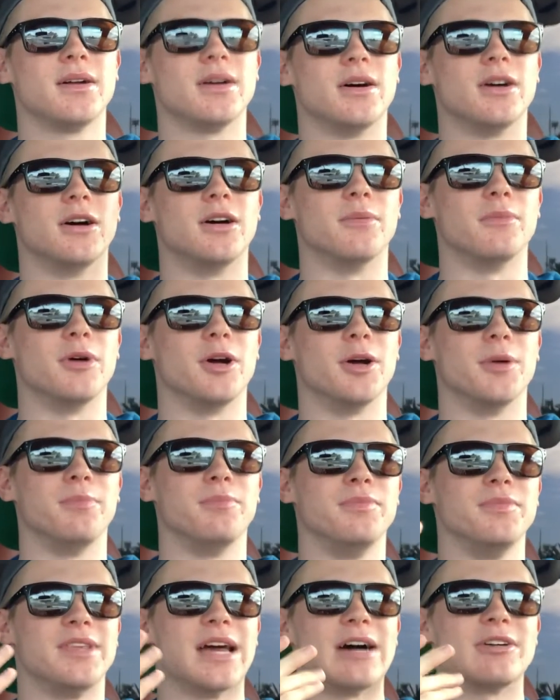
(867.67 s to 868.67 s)
A
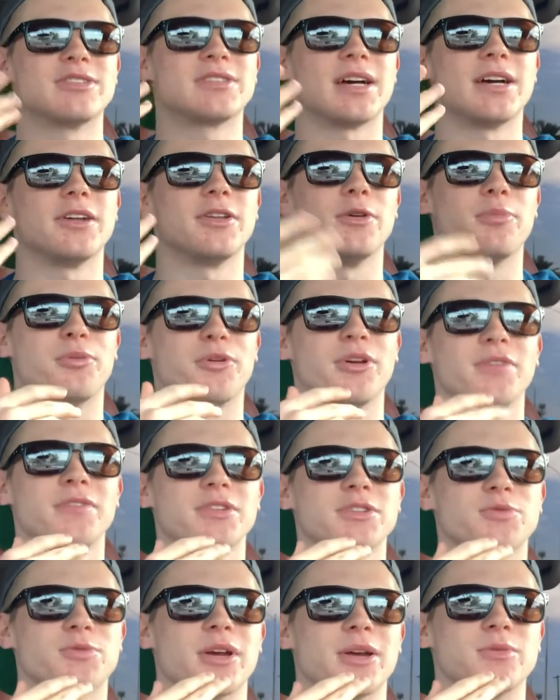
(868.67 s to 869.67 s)
downside of the
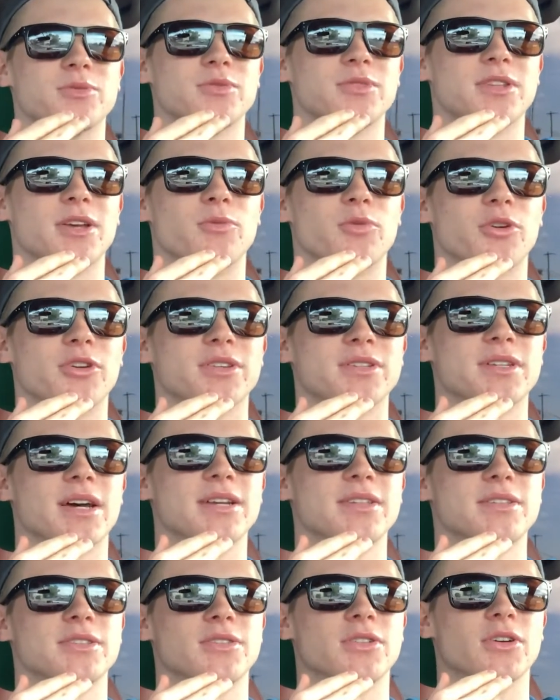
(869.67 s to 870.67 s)
previous Rams was they weren't as
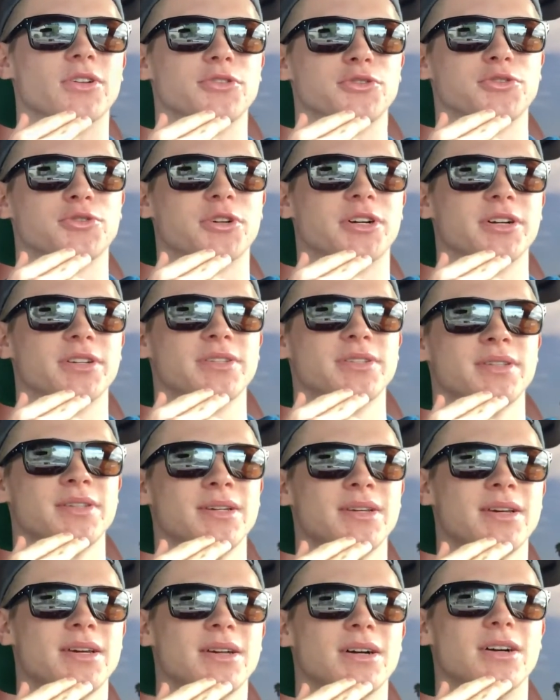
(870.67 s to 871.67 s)
nice as the other trucks
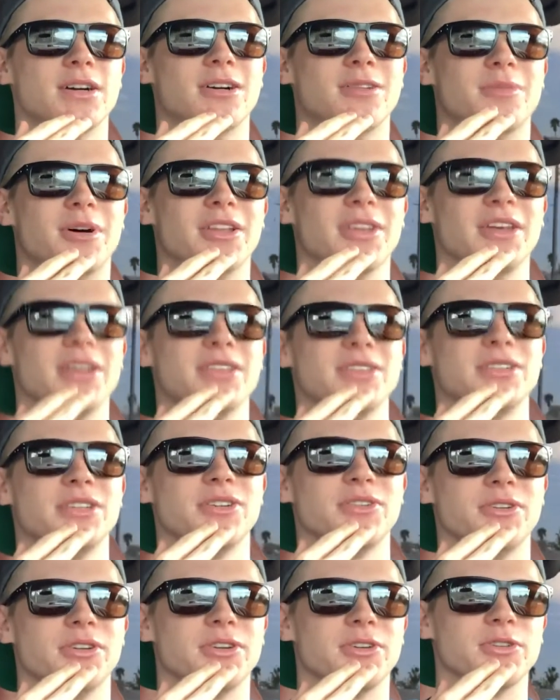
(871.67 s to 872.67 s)
on the
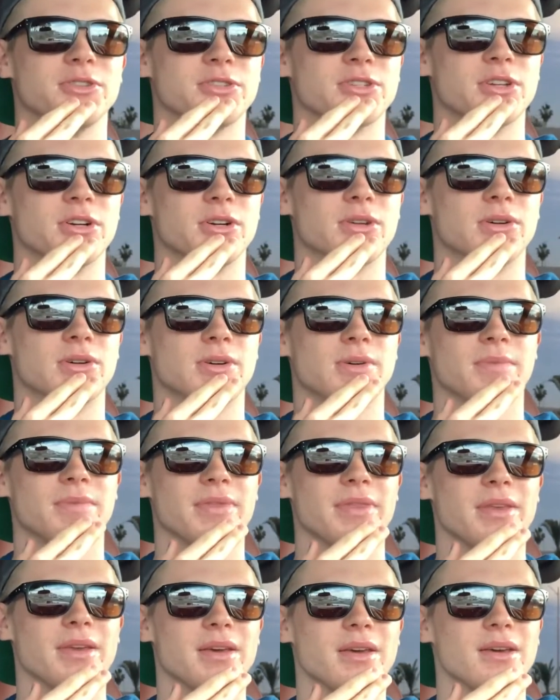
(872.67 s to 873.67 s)
interior, so,
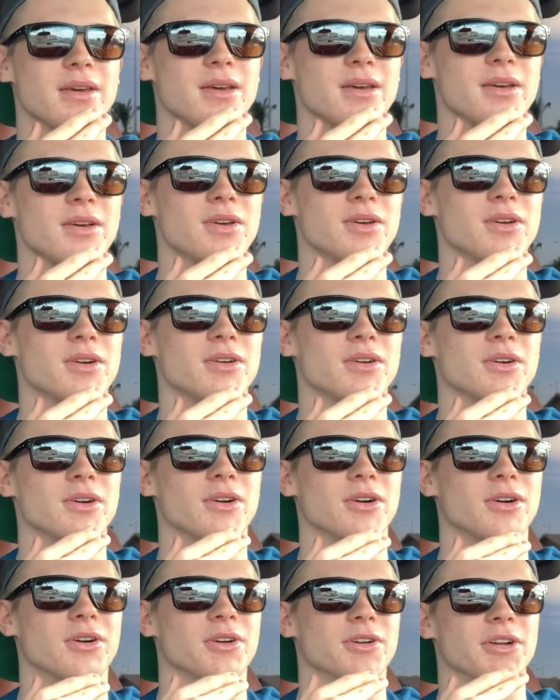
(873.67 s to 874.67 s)

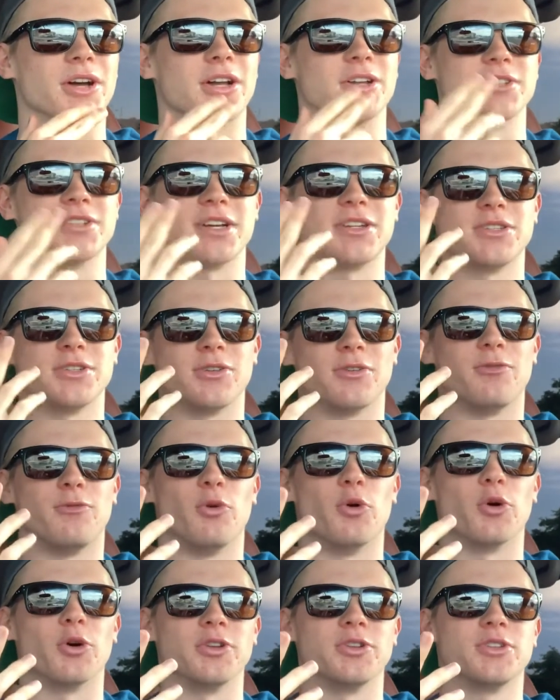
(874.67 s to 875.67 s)
or not as nice as the
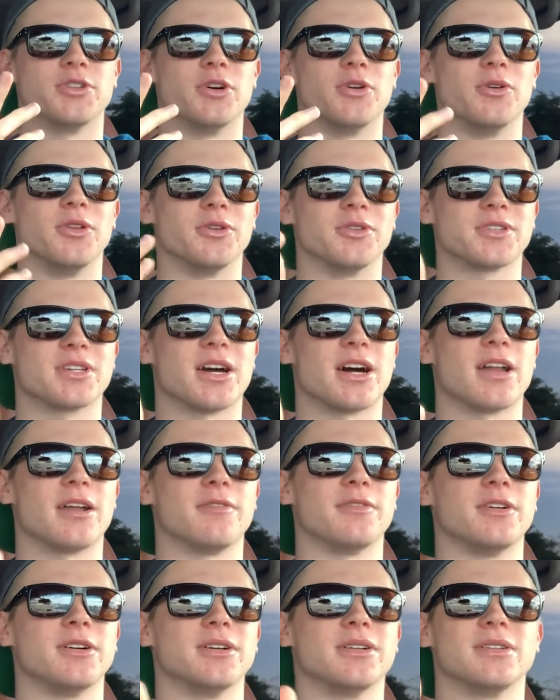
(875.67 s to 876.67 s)
Ford. So there was kind
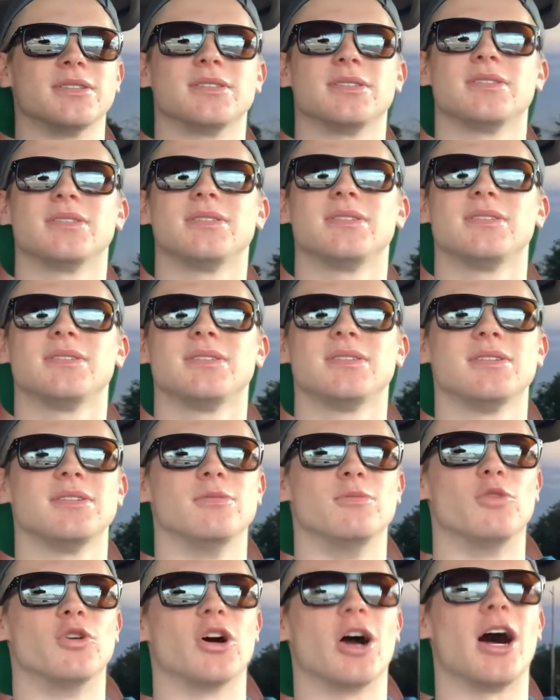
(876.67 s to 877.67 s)
of
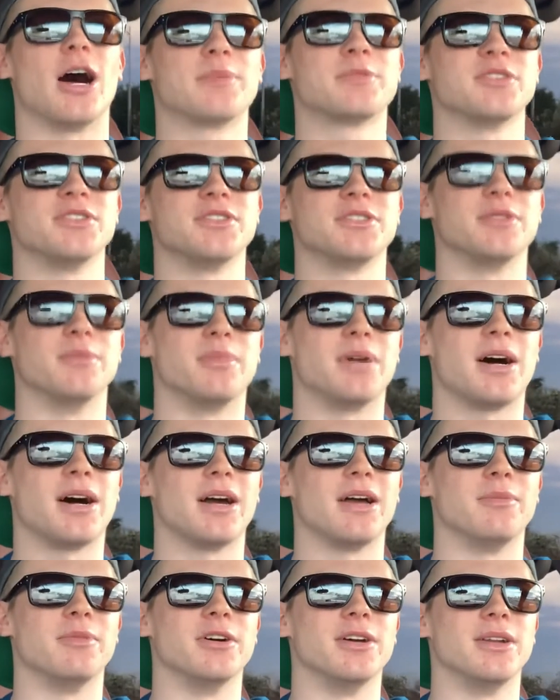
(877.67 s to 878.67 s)
more options to
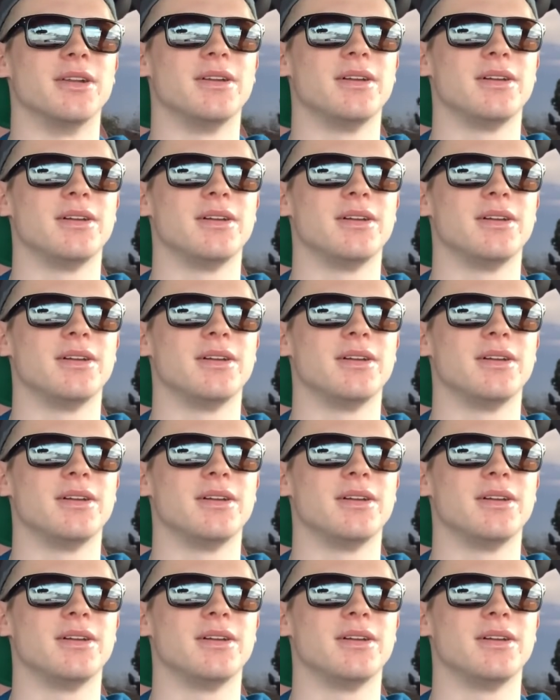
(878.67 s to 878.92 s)
buy, but